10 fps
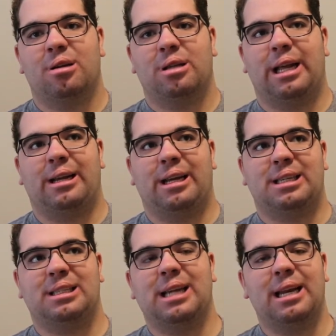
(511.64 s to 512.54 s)
like,
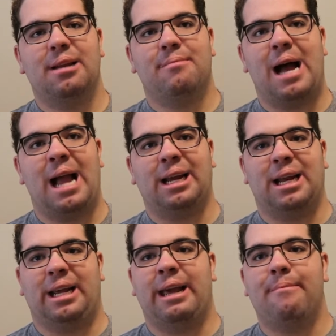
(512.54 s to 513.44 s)
extended mag and
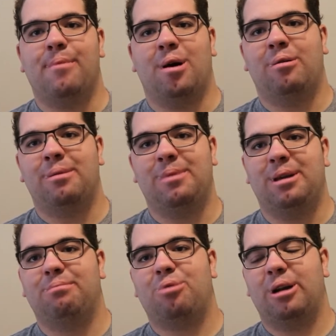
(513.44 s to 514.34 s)
akimbo, it'd
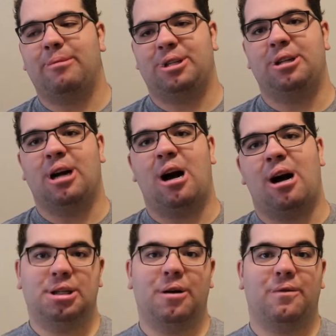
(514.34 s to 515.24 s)
be pretty much
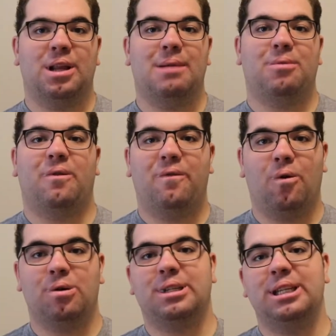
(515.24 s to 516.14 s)
god. So for the number
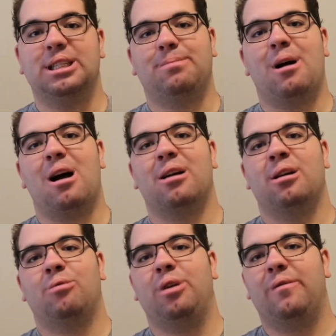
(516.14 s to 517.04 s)
14
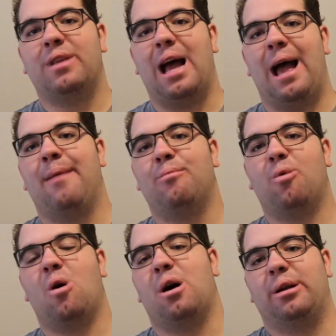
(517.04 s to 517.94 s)
spot, we have the
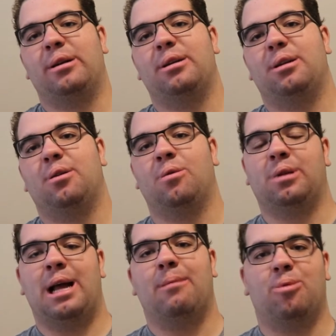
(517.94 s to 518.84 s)
M1, or
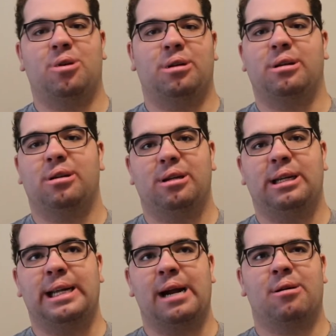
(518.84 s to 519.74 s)
the M1
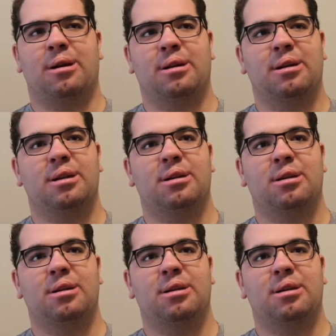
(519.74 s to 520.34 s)
Grand?